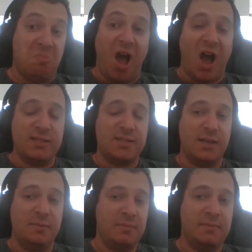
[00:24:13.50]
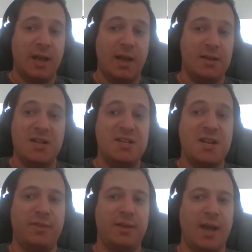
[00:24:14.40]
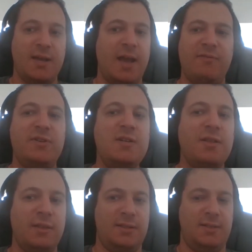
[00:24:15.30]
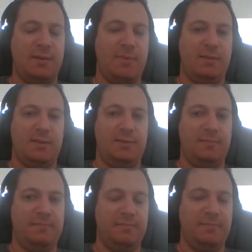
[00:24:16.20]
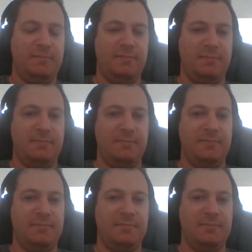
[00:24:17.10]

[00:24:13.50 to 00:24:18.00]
Honestly, right. nothing. I, I have nothing to say about this.